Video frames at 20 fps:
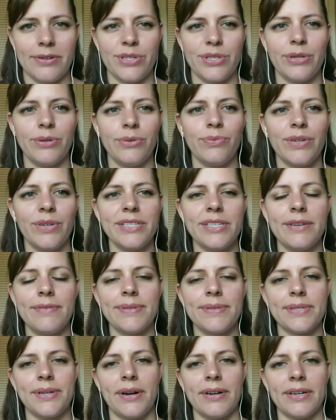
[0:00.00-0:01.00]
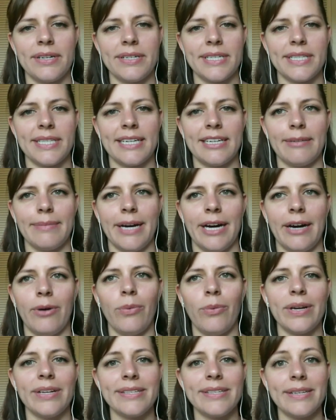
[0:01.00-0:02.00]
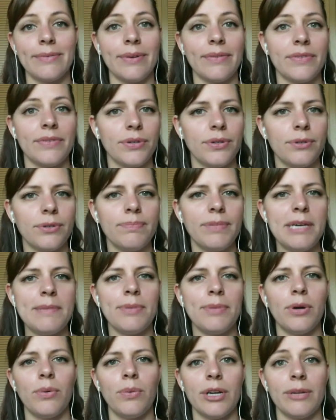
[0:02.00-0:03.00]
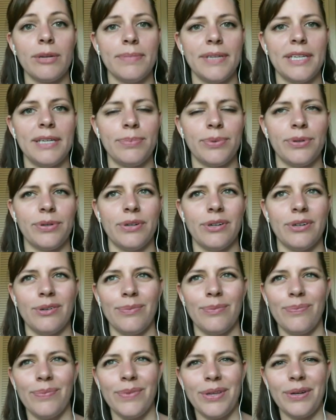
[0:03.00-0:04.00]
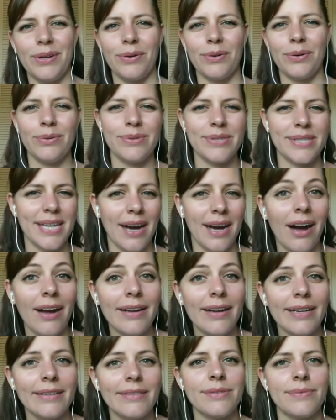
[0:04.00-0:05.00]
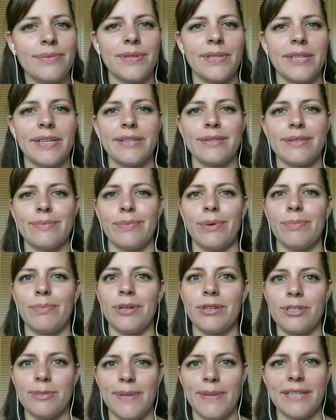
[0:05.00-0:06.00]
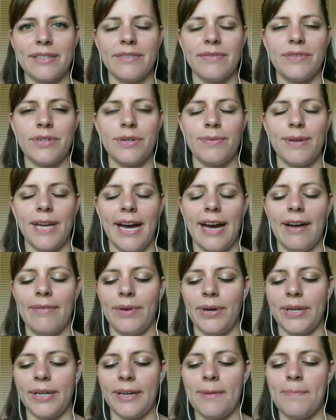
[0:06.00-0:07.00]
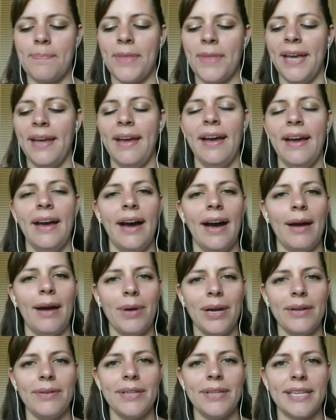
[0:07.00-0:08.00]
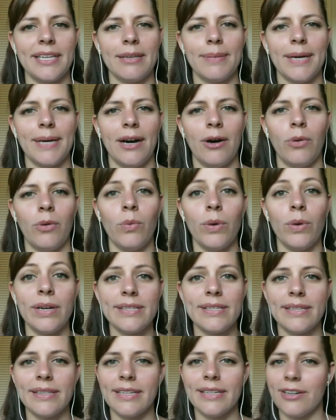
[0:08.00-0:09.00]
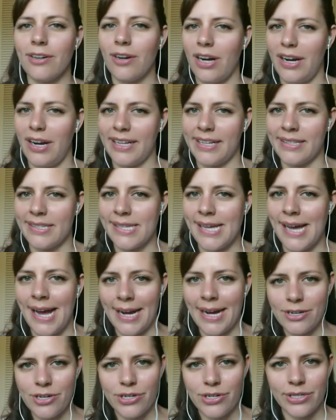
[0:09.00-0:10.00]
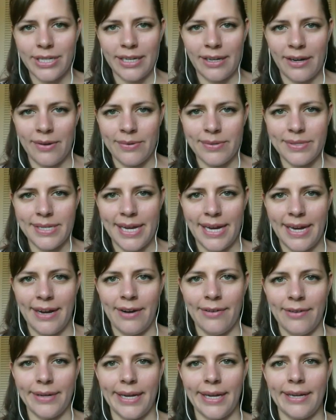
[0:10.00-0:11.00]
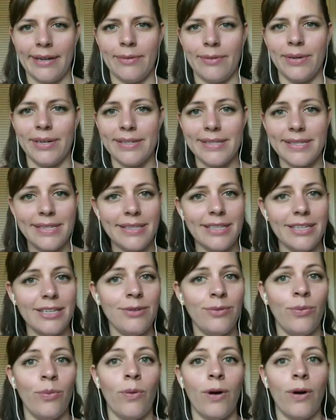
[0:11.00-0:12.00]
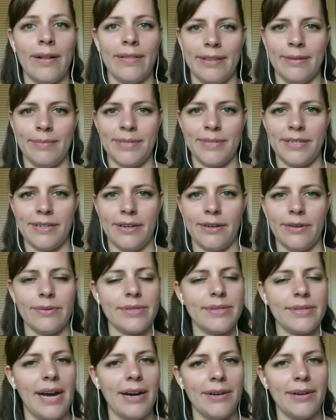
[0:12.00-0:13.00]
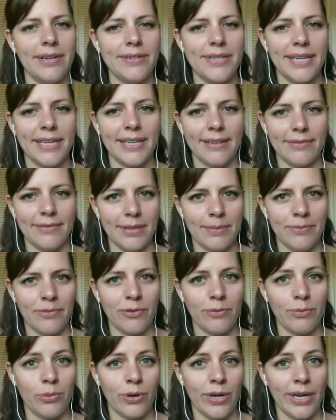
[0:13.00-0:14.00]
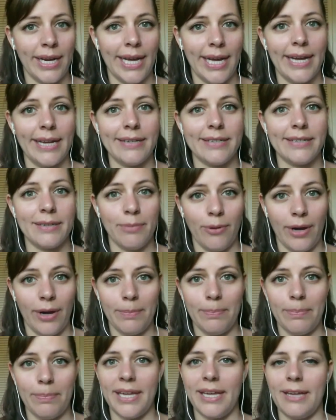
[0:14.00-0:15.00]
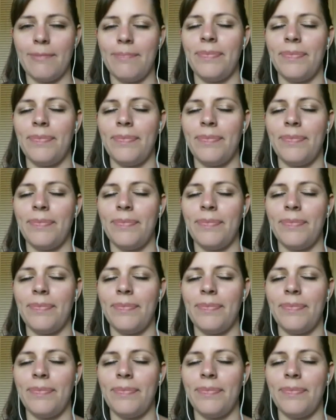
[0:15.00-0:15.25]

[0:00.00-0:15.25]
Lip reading: So once you've started to think about what is it we've told people, what do people, who's the audience for this, what perspective do we have on it, I want you to think about what is it that your audience actually knows now, and what is it that you want them to know? So how are you taking them from point A to point B?